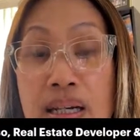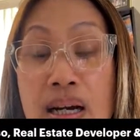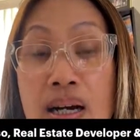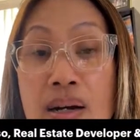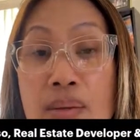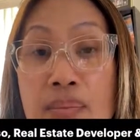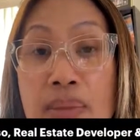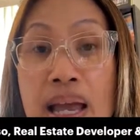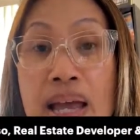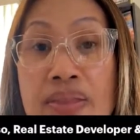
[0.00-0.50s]

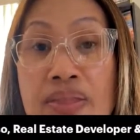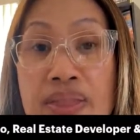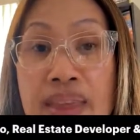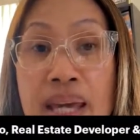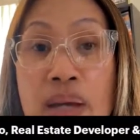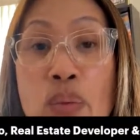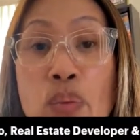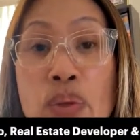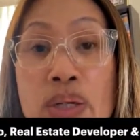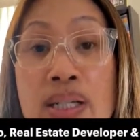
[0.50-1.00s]
and
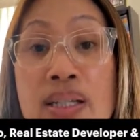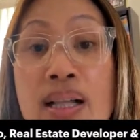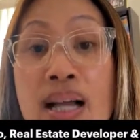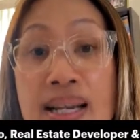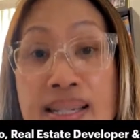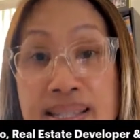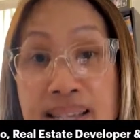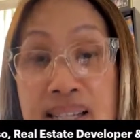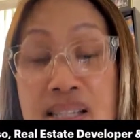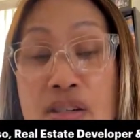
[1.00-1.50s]
they will
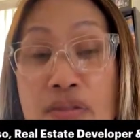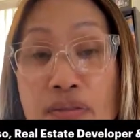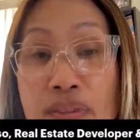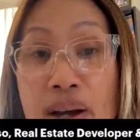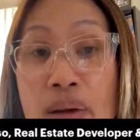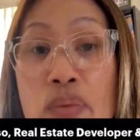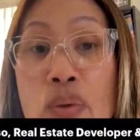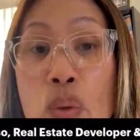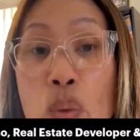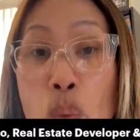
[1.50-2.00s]

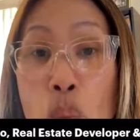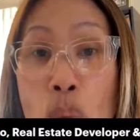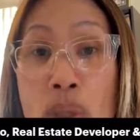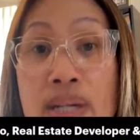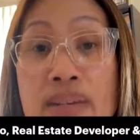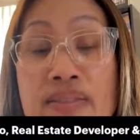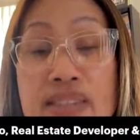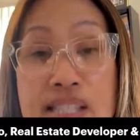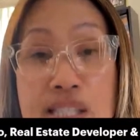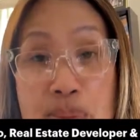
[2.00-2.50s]
identify with
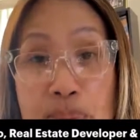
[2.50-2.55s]
one of the